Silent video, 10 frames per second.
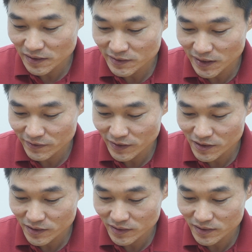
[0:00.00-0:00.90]
great
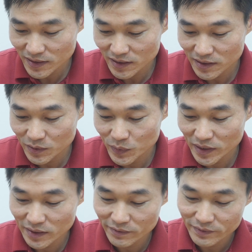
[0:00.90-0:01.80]
feature is that
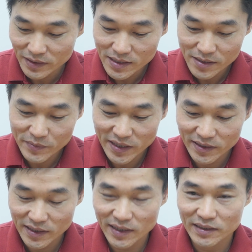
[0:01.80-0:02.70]
we have made
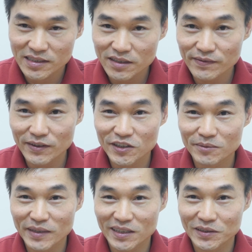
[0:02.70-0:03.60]
a DVR
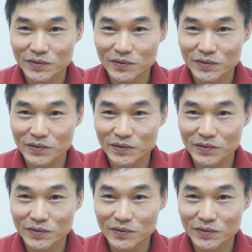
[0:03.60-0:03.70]
menu